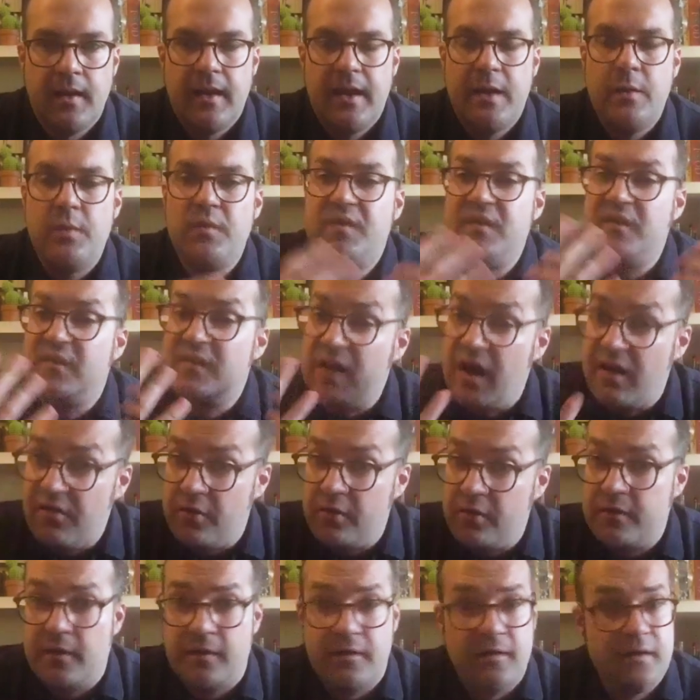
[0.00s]
It was
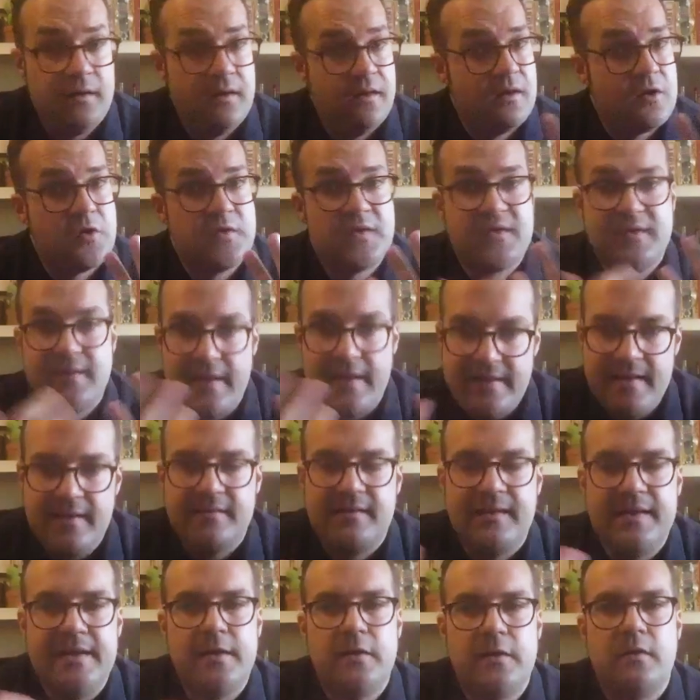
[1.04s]
discovered uh, a good ten years
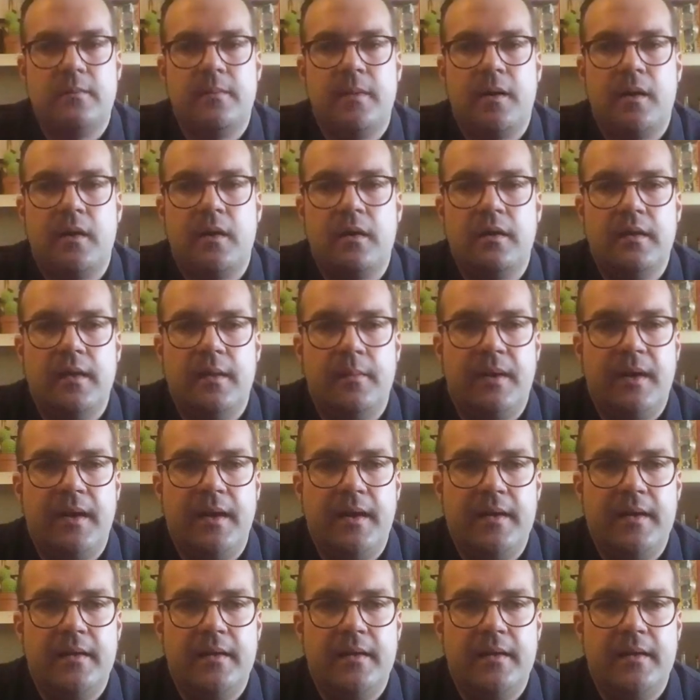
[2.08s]
later by, by,